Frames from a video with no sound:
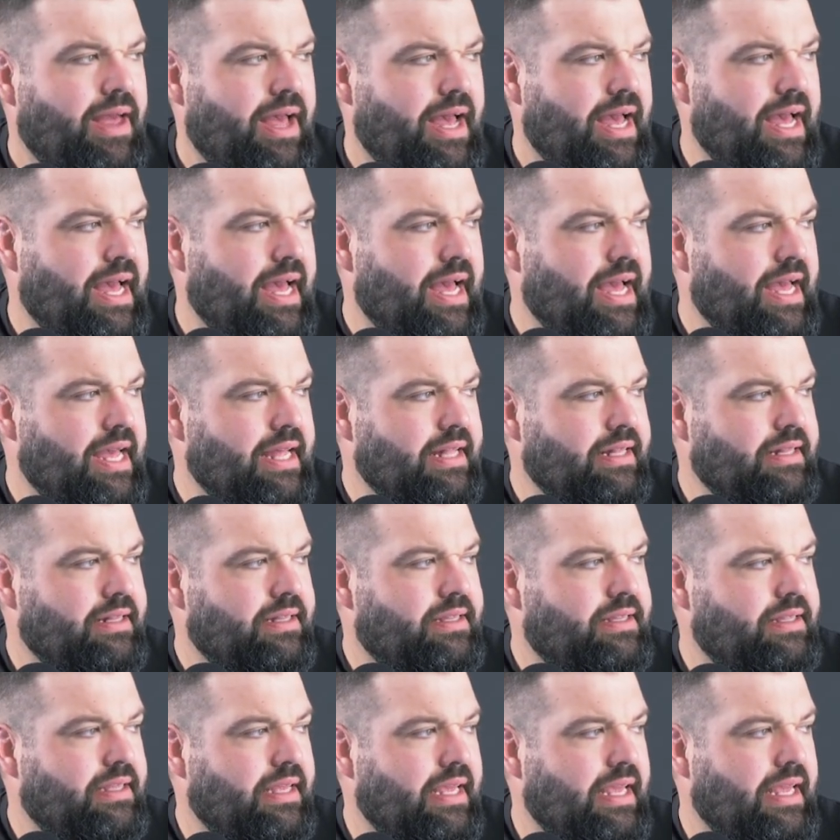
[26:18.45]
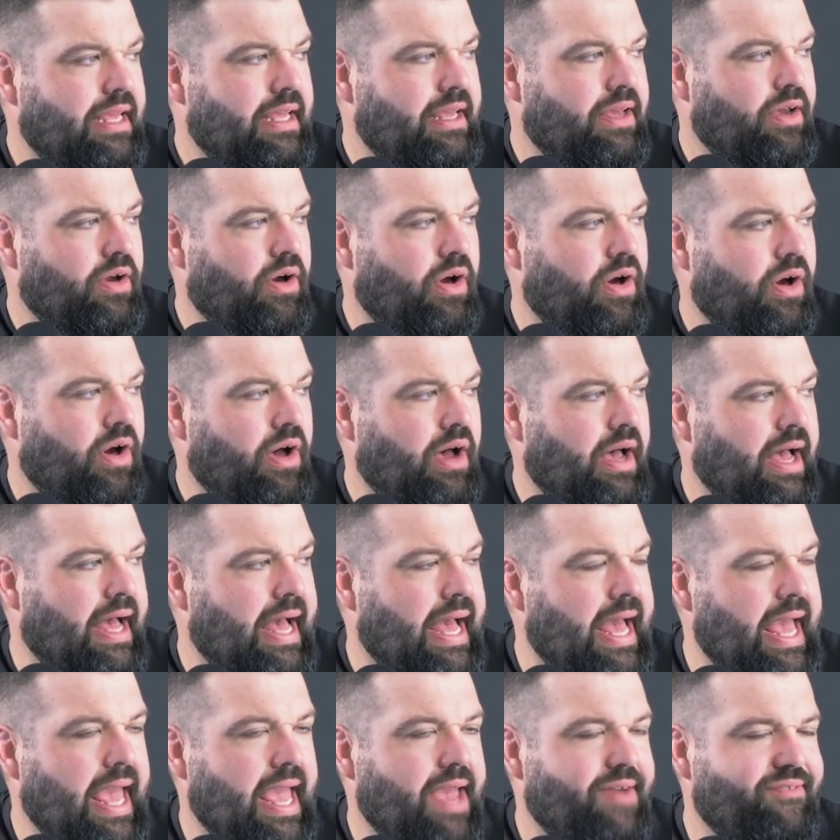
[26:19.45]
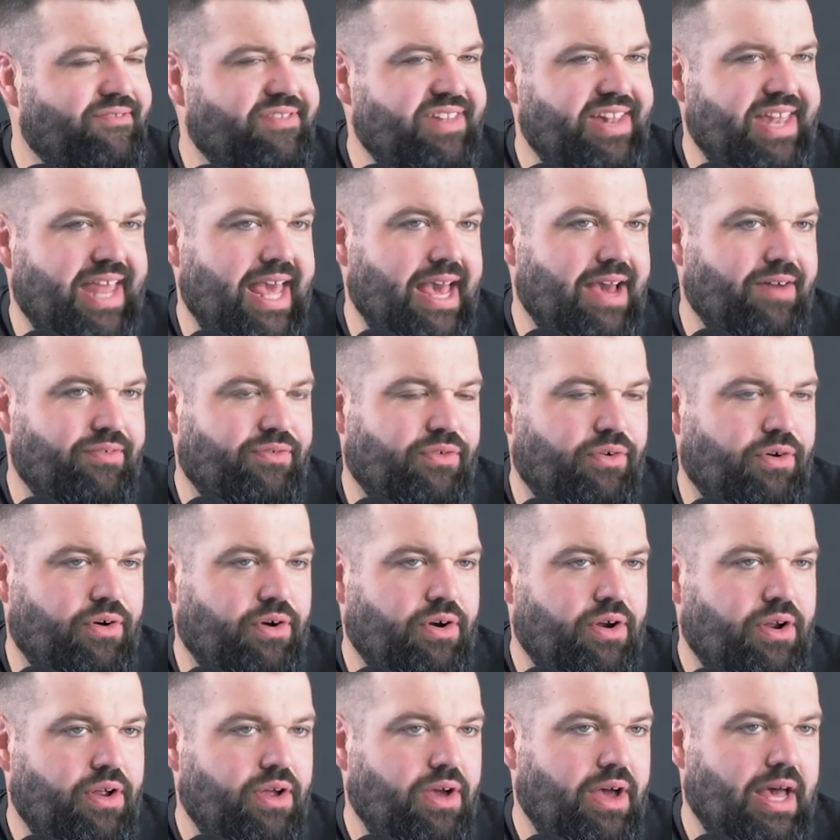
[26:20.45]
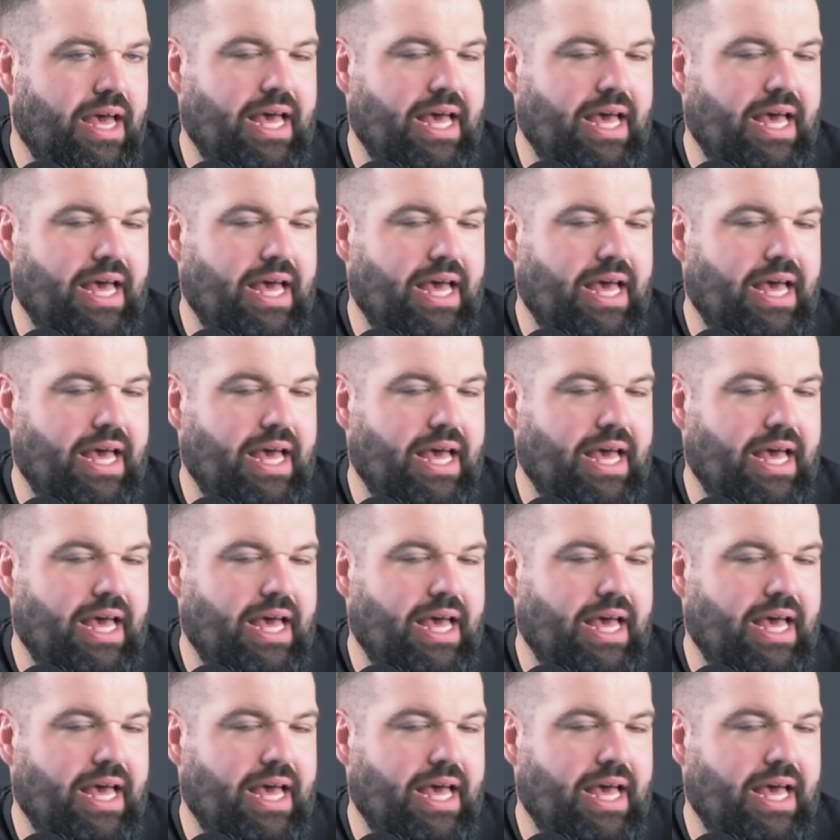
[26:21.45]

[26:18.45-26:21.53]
And I have never